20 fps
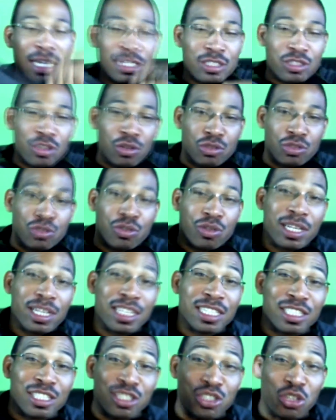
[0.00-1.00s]
God told you,
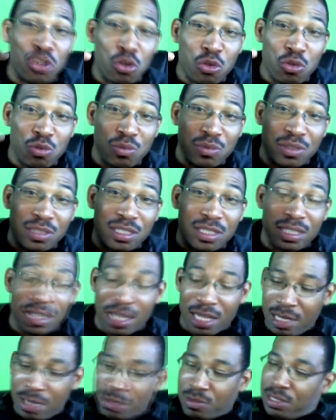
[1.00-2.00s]
it is Doom's
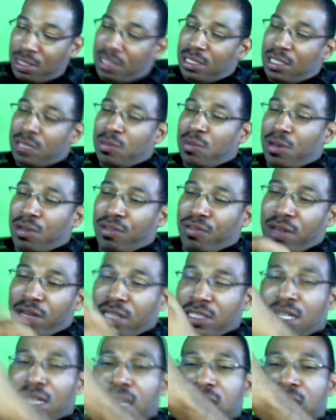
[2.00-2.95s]
theme to this month, right?